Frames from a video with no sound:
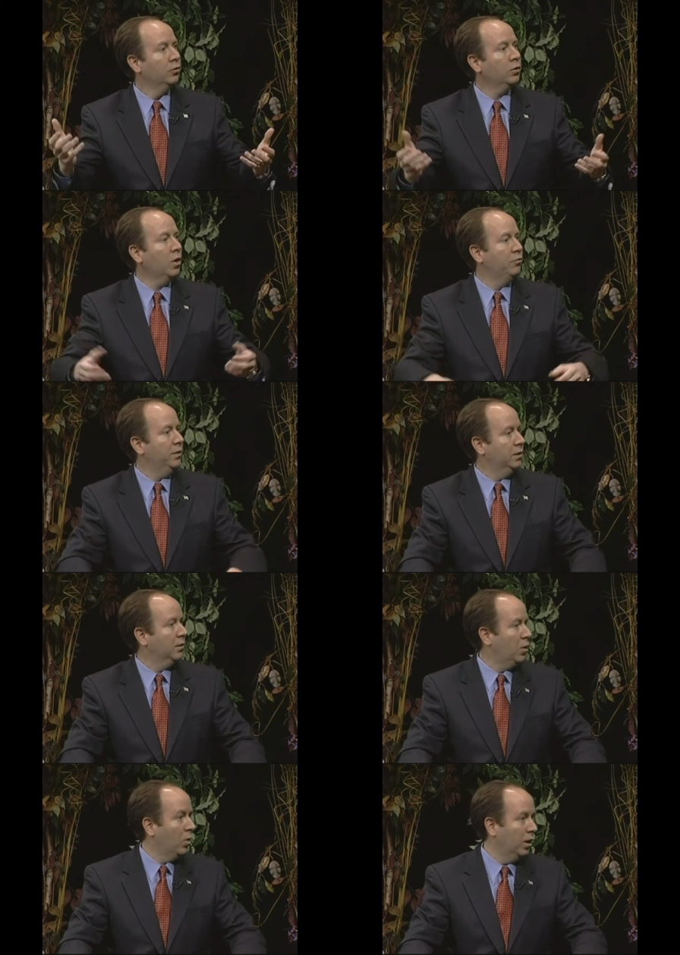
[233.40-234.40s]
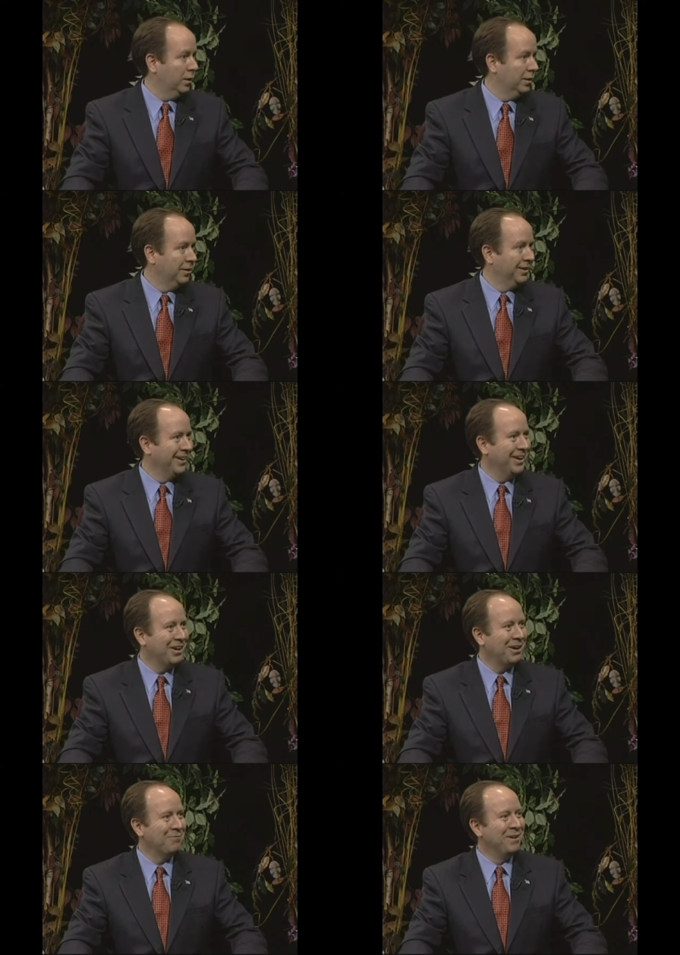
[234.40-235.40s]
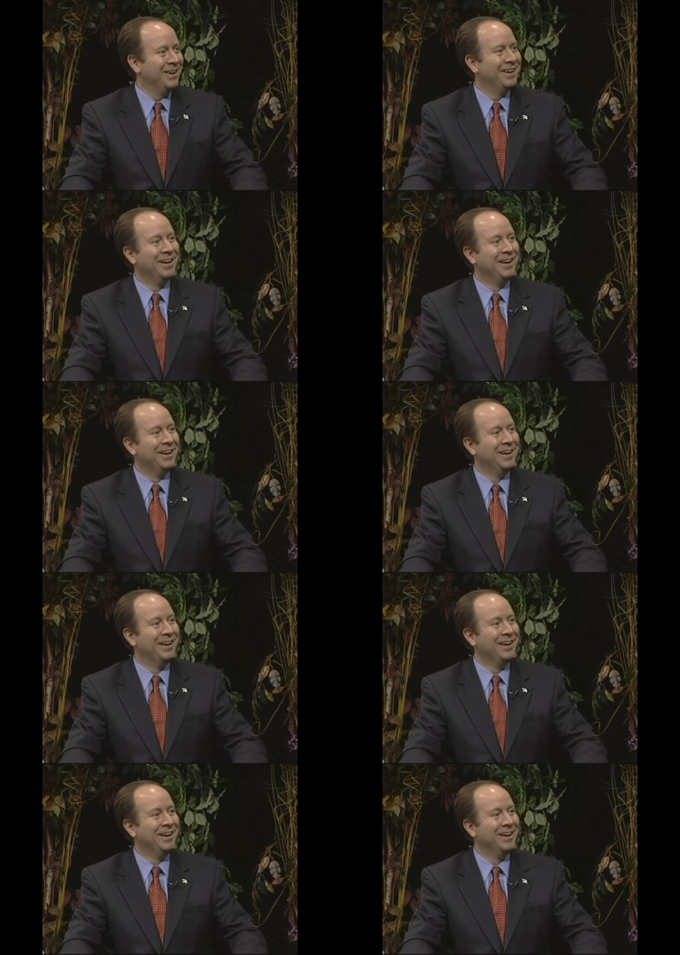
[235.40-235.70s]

So go figure, I won. Um,